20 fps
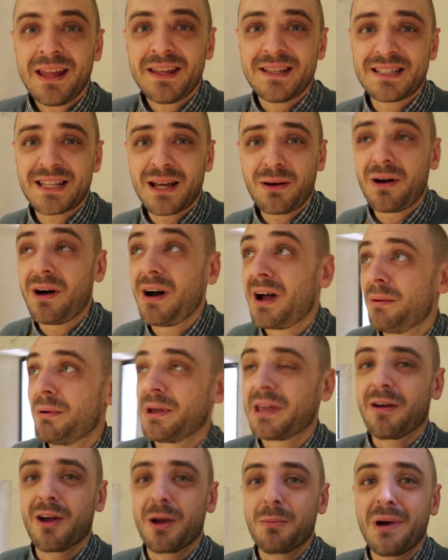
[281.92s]
This is how high
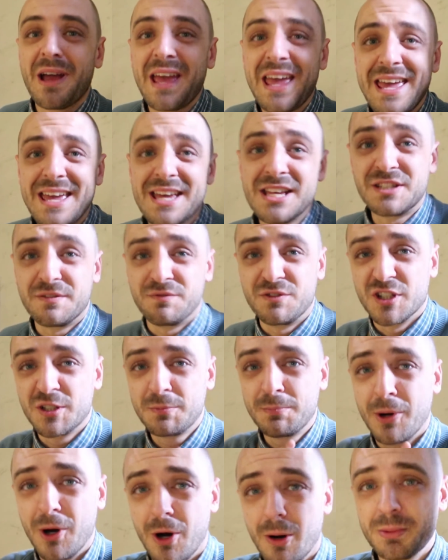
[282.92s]
we're going, my ears are
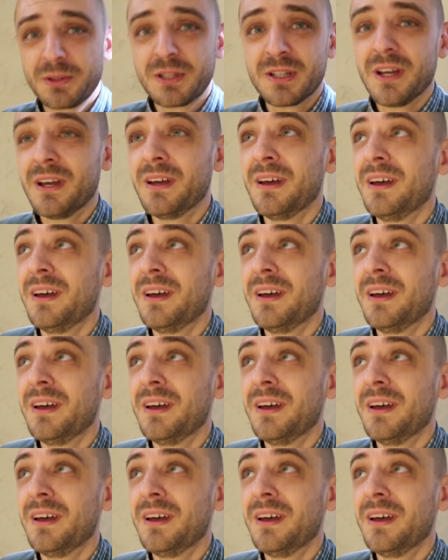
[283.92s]
just popped.